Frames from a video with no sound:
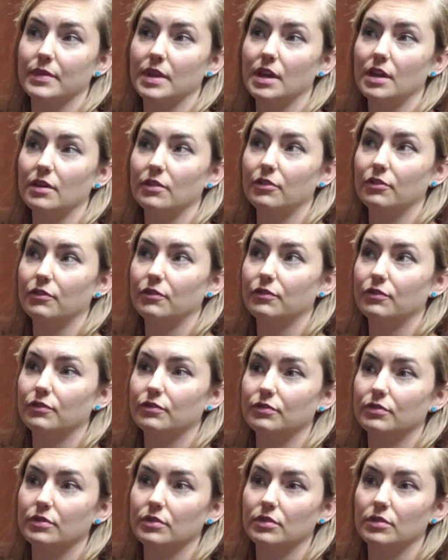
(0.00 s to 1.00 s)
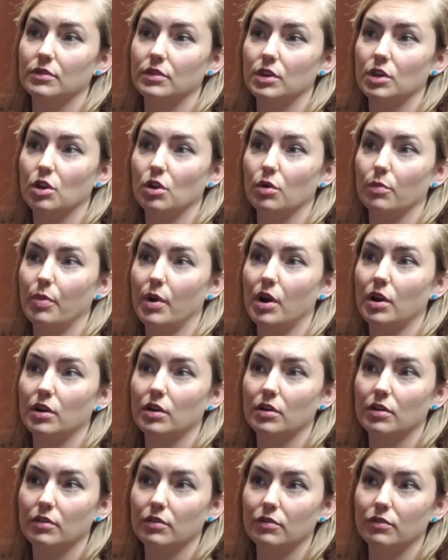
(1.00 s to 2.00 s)
If you're part
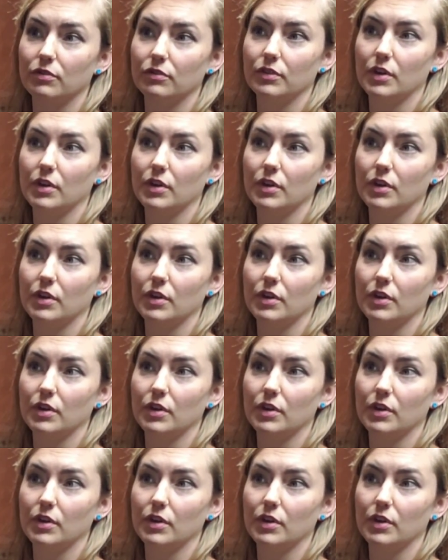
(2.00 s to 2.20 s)
of,